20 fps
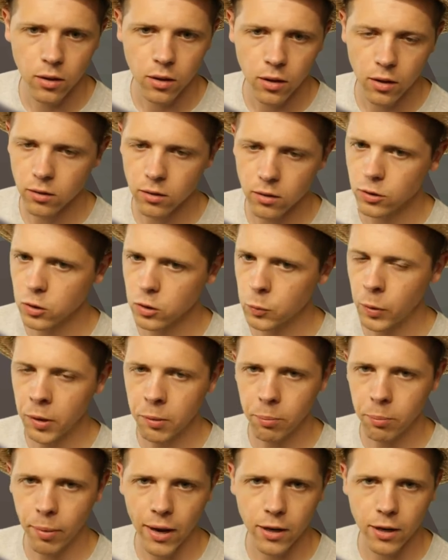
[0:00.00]
It'll just put
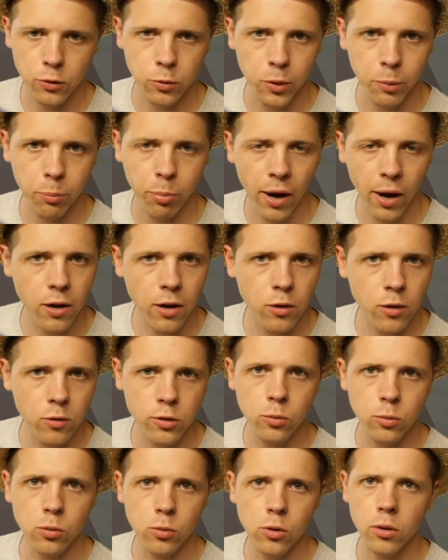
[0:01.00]
it back to a brand new
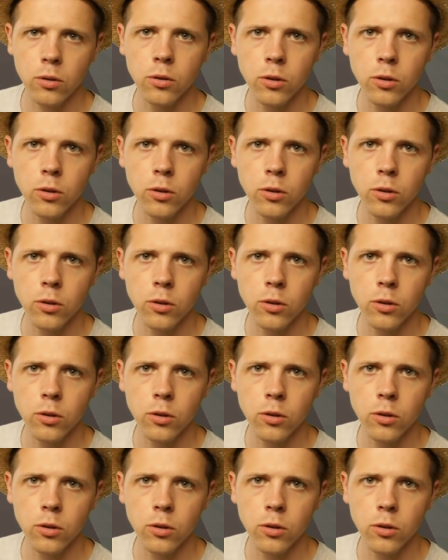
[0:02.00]
tool,